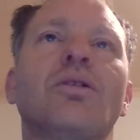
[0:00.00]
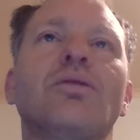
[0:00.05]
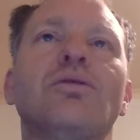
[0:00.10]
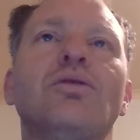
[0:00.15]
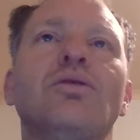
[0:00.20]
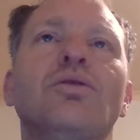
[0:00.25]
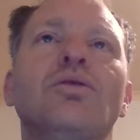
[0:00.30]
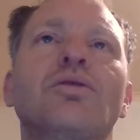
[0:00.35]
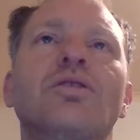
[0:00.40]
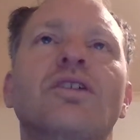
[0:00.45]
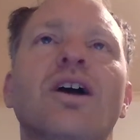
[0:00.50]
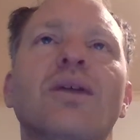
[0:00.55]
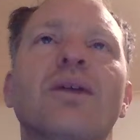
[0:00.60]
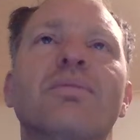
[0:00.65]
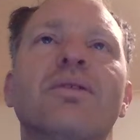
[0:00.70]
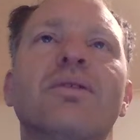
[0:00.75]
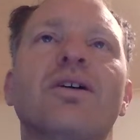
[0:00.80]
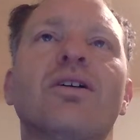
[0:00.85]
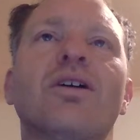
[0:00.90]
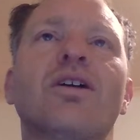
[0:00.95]
look it up.
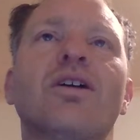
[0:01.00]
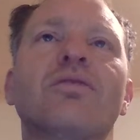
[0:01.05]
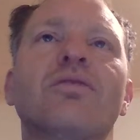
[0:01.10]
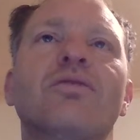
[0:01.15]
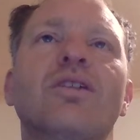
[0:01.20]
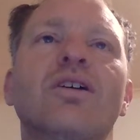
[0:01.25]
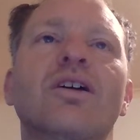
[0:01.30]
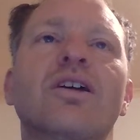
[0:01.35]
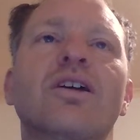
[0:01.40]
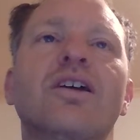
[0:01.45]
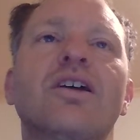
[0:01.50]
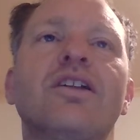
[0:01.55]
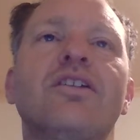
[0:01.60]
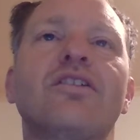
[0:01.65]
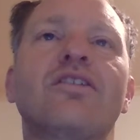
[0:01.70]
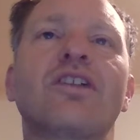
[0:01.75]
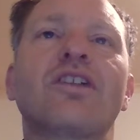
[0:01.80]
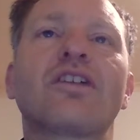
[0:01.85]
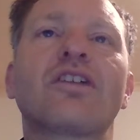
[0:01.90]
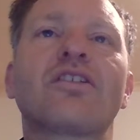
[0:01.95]

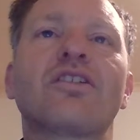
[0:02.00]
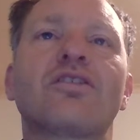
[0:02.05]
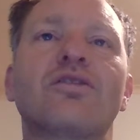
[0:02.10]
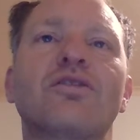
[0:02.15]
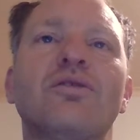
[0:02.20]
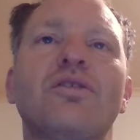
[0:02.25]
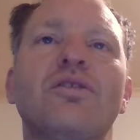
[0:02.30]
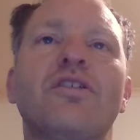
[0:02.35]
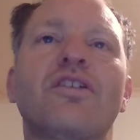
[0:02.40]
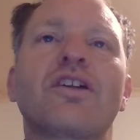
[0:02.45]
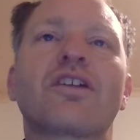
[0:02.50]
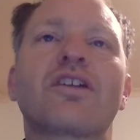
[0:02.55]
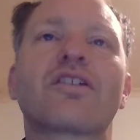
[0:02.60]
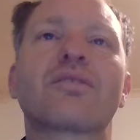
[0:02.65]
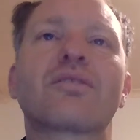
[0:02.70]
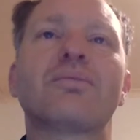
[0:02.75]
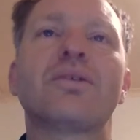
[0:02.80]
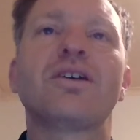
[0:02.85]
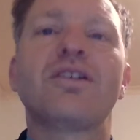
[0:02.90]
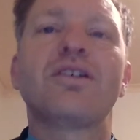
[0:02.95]
And does it do 6
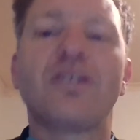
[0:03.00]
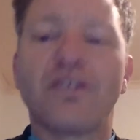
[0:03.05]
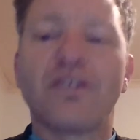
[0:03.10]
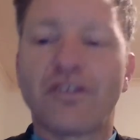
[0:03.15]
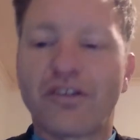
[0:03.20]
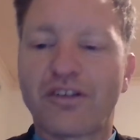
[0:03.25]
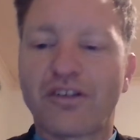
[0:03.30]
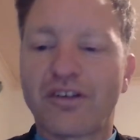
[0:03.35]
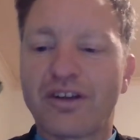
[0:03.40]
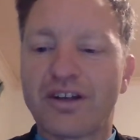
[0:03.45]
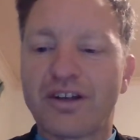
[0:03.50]
meters?